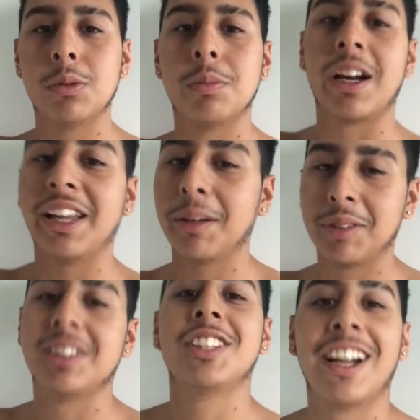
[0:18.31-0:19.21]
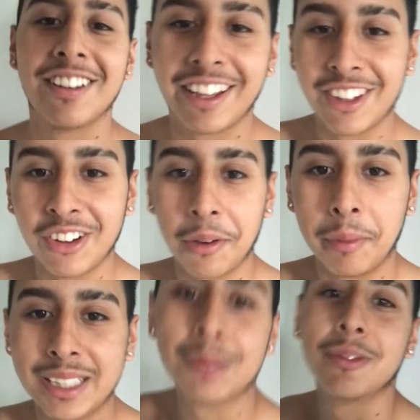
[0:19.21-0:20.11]
but I am gonna try to like you know
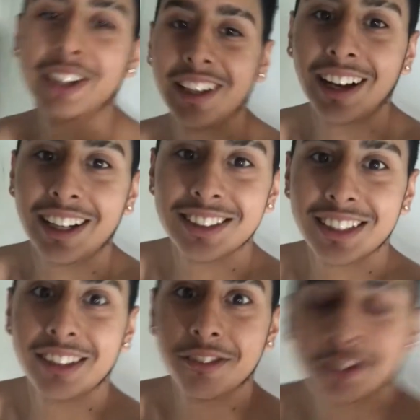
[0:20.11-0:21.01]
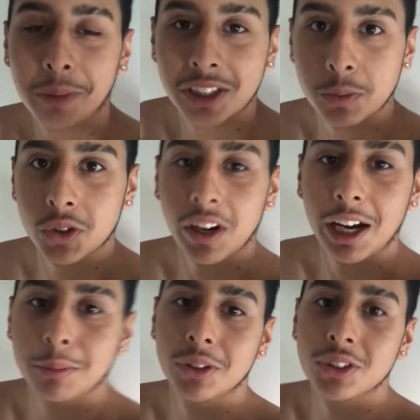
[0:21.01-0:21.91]
make some funny content for my
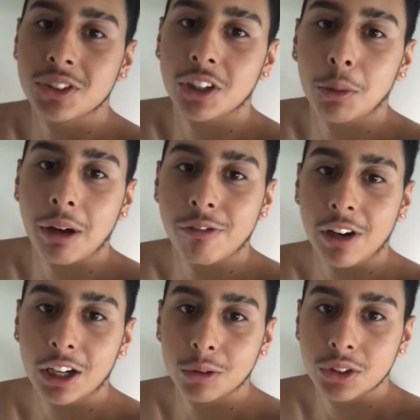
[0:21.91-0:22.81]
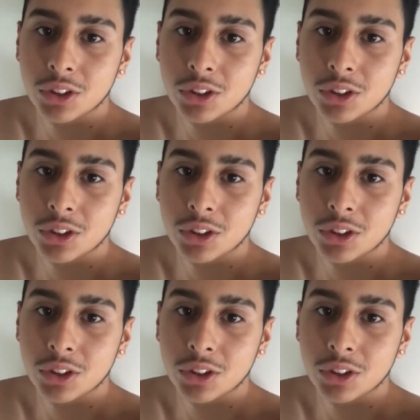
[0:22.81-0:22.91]
subscribers and all my followers.